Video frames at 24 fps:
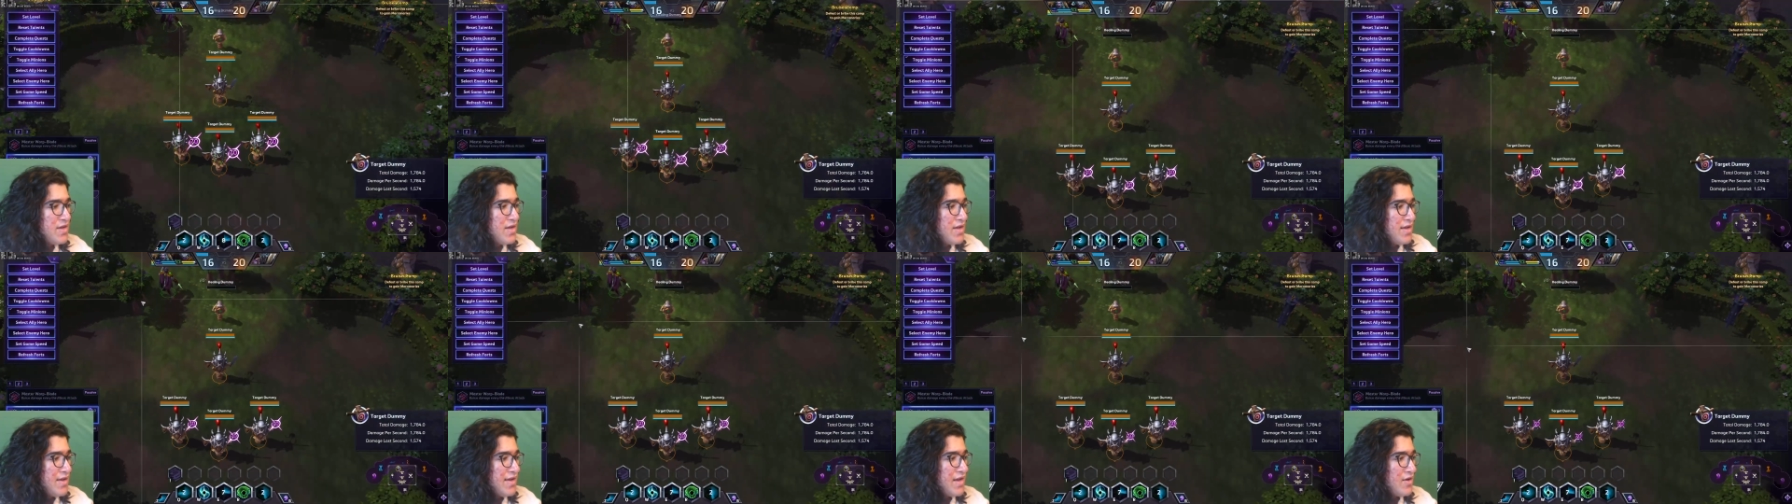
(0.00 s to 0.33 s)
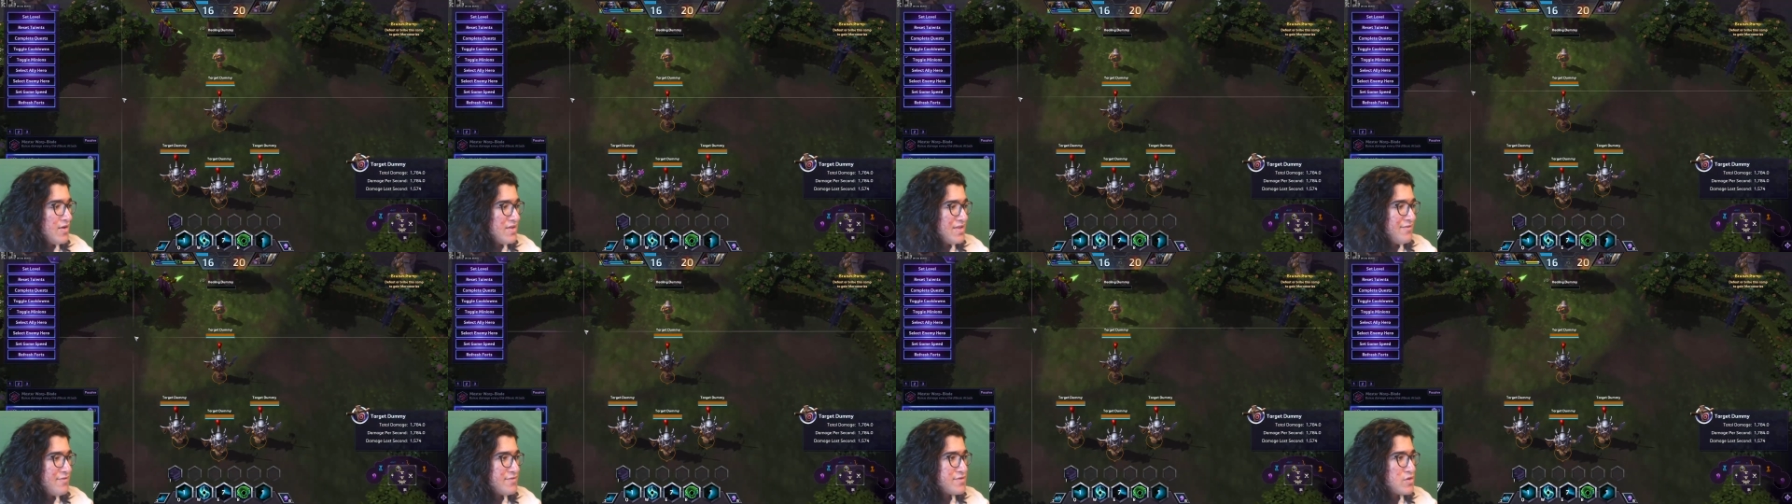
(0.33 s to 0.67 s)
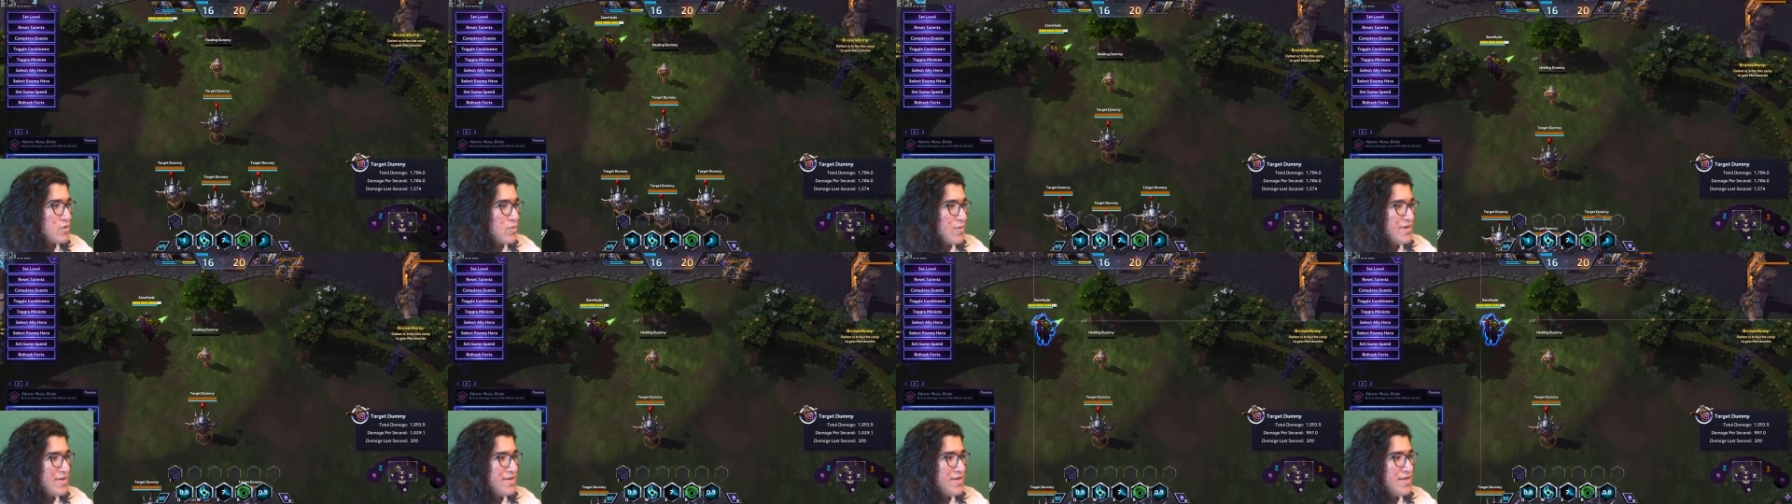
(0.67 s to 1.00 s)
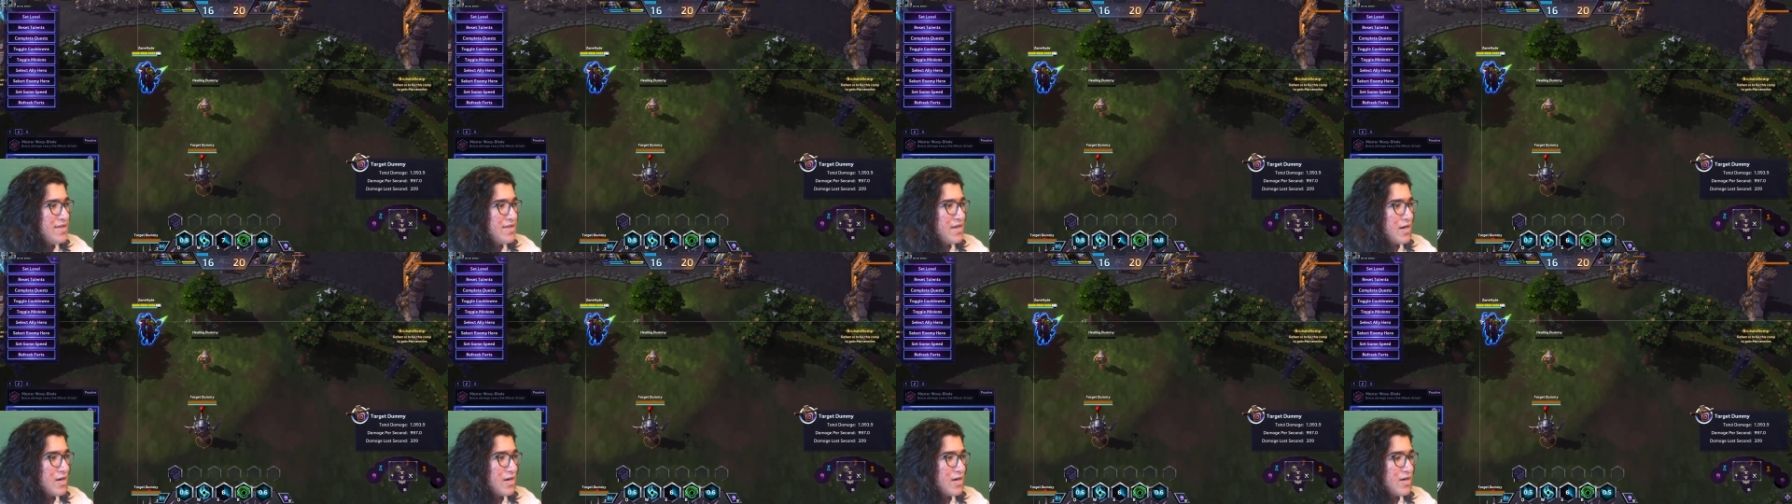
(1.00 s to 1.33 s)
Now at level
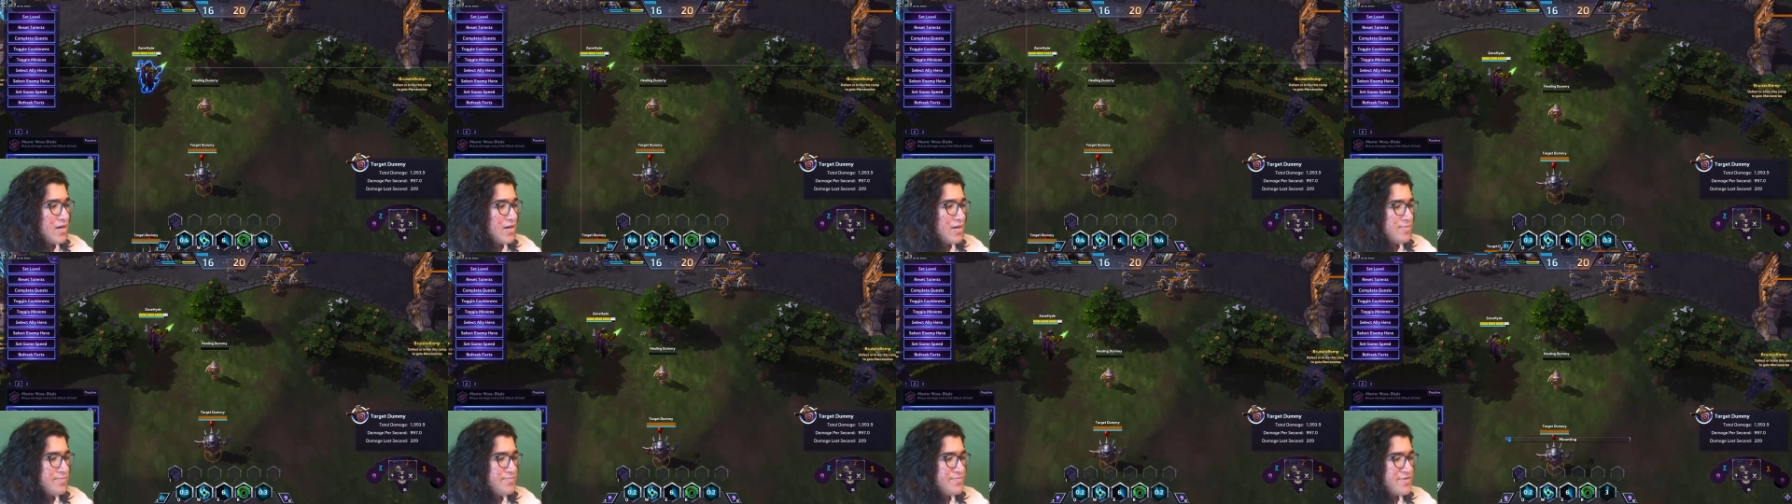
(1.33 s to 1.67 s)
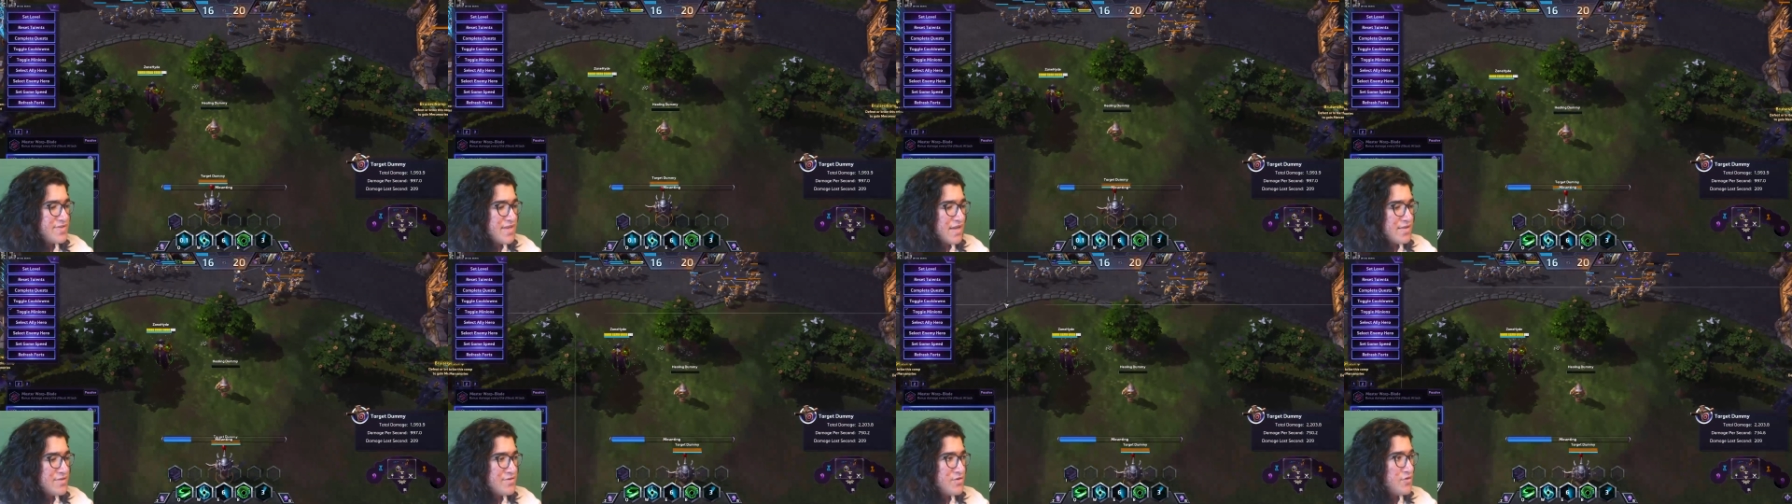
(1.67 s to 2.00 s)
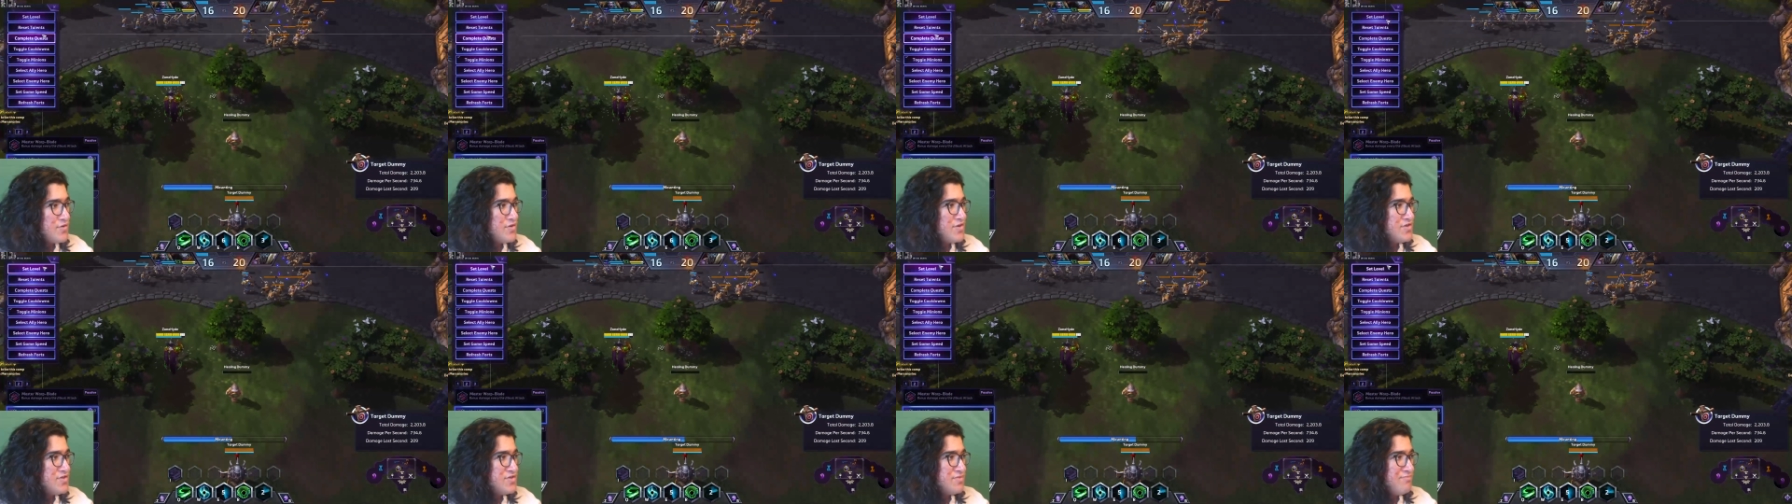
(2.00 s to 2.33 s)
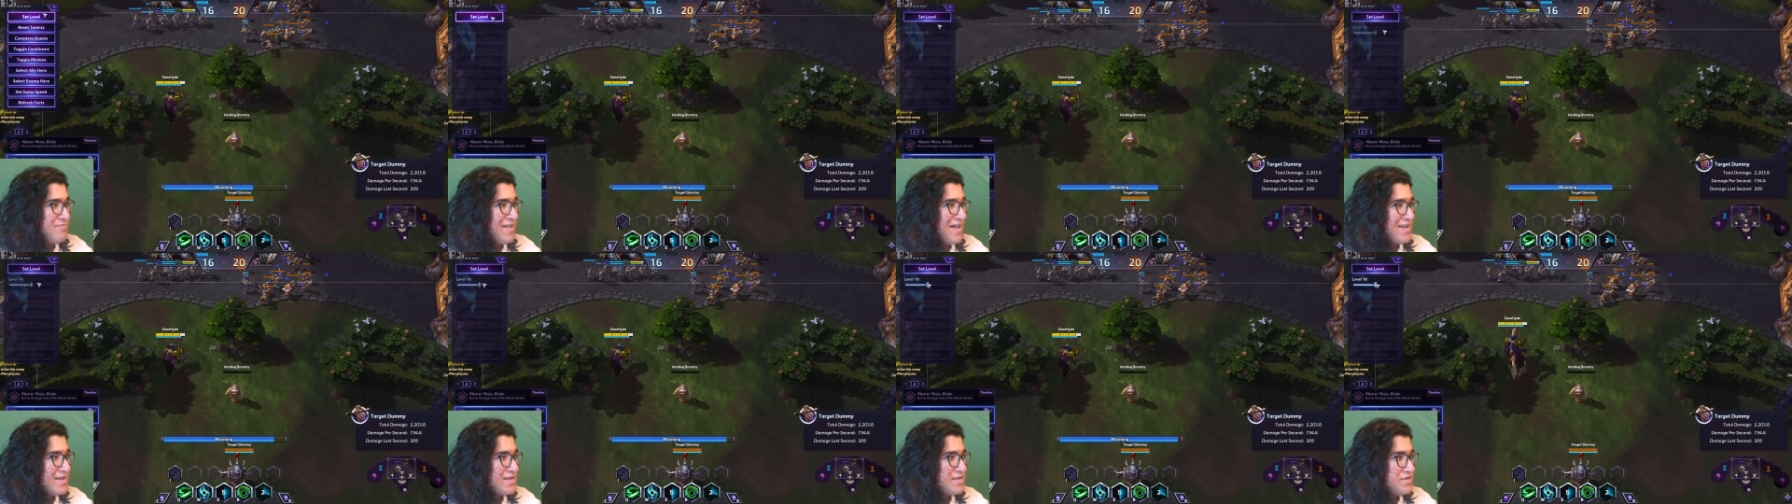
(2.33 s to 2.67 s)
20, our style is going to
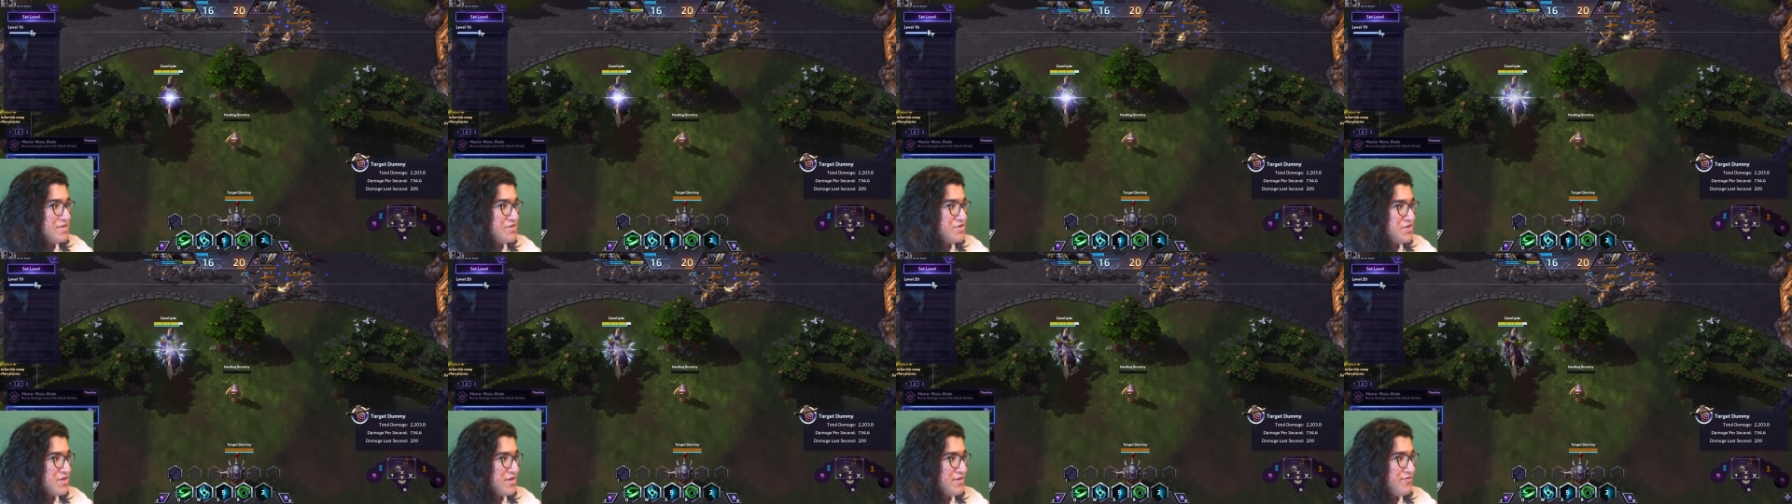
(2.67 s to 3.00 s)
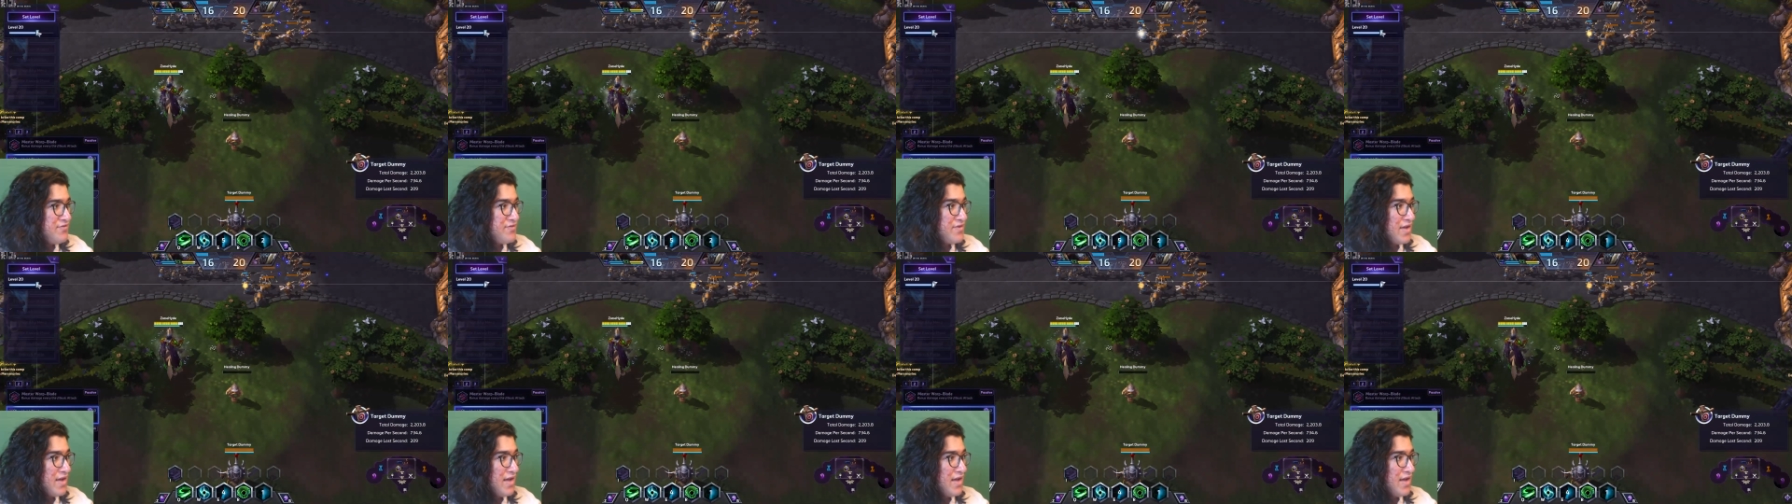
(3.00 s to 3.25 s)
dramatically shift,